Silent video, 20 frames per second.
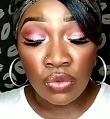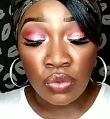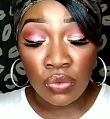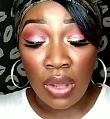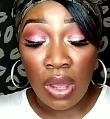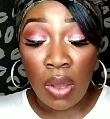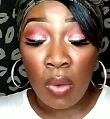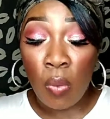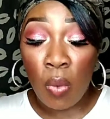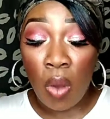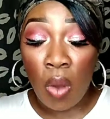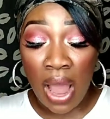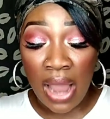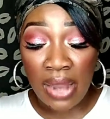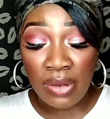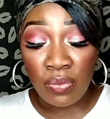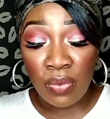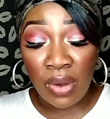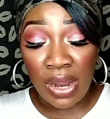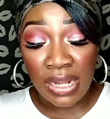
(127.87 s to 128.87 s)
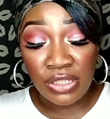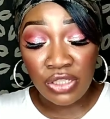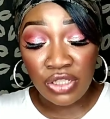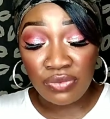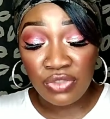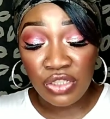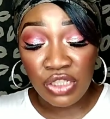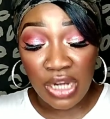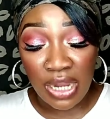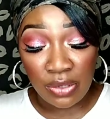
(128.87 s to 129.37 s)
through a wide range
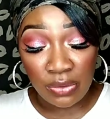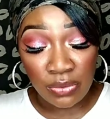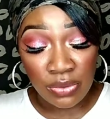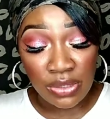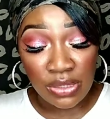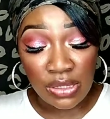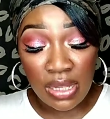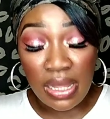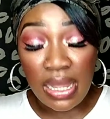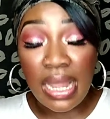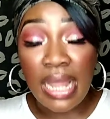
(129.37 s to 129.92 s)
of channels,